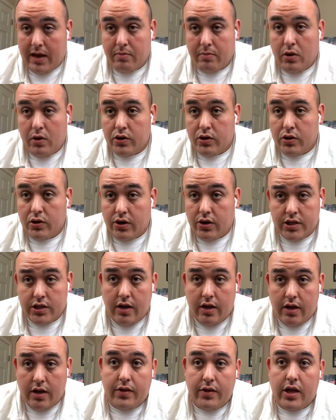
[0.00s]
most of their stuff
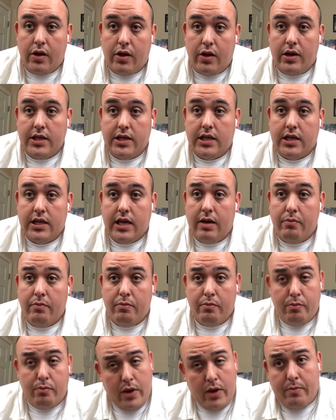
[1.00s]
in the USA. And
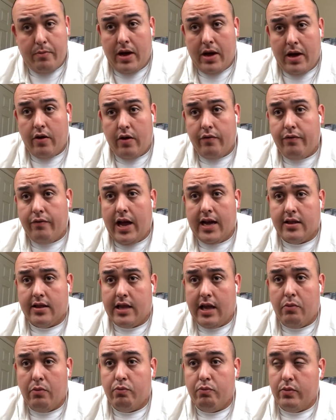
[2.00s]
matter of fact,
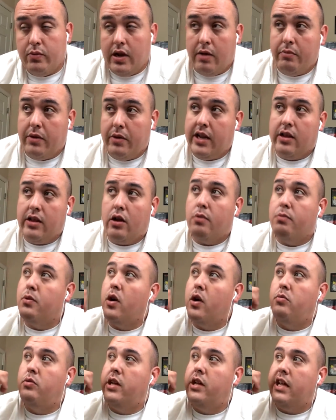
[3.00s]
they're
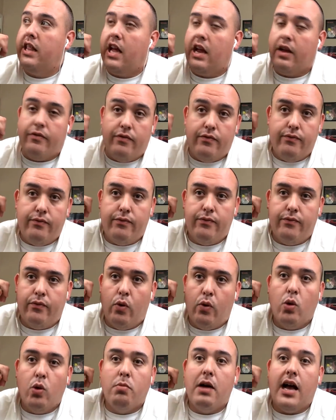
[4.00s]
probably like 4
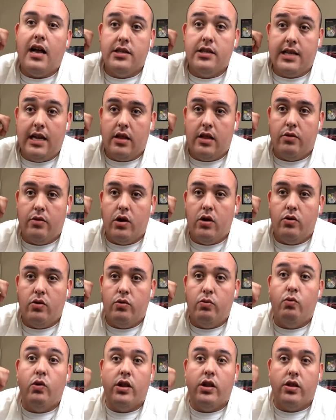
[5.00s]
miles down the road,
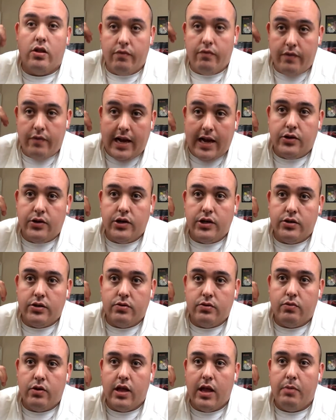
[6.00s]
one of their factories
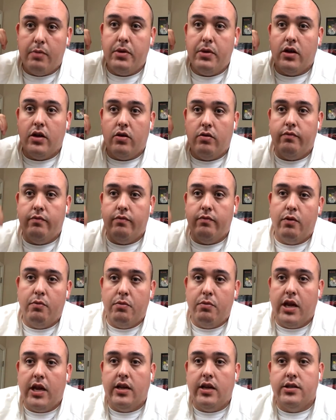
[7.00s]
where they build for
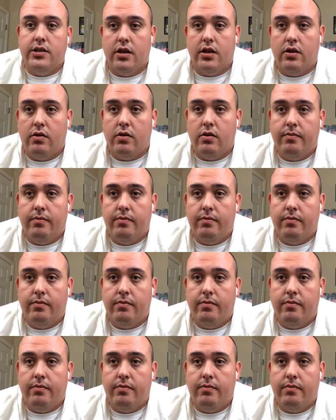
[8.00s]
me. So.